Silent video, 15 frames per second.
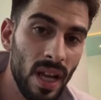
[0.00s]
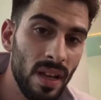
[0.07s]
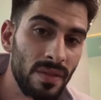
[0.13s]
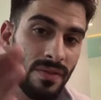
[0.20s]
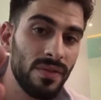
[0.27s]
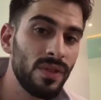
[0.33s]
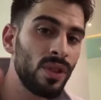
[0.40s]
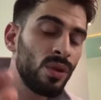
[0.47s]

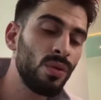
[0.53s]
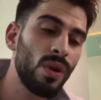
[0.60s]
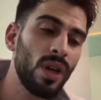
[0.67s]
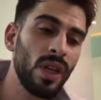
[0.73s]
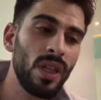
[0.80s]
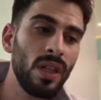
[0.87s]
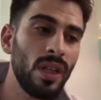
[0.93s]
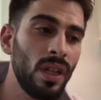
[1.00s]
If you
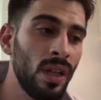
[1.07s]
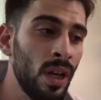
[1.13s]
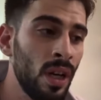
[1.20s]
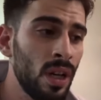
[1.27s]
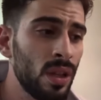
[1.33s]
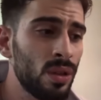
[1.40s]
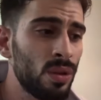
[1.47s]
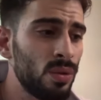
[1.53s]
are here
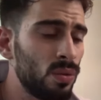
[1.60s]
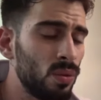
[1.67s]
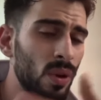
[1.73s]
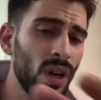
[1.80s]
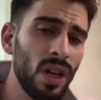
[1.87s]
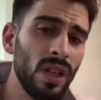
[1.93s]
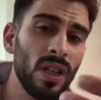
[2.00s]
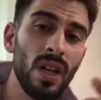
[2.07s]
to
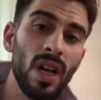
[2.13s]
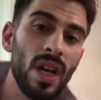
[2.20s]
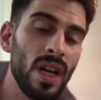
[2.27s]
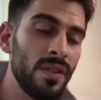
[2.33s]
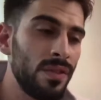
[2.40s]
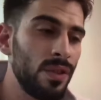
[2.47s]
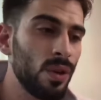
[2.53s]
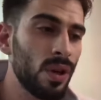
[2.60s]
work,
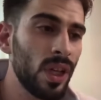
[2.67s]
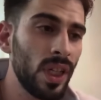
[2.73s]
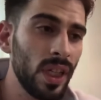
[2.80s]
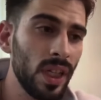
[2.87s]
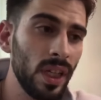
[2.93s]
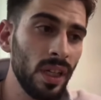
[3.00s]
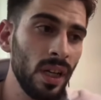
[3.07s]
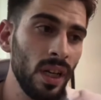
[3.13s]
if you're
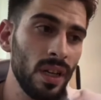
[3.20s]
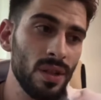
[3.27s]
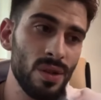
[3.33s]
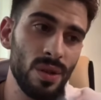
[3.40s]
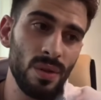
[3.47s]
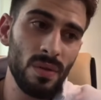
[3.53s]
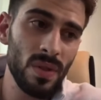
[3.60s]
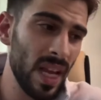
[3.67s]
here
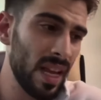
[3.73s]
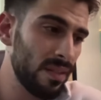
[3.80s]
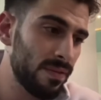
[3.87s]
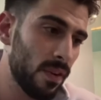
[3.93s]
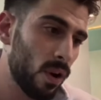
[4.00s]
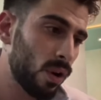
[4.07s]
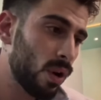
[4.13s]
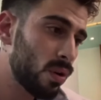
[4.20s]
to take
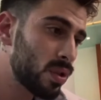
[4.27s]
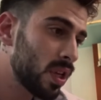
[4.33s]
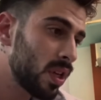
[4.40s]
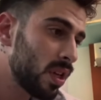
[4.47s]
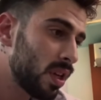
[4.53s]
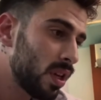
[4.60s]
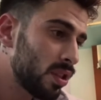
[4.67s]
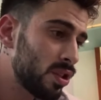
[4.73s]
photos,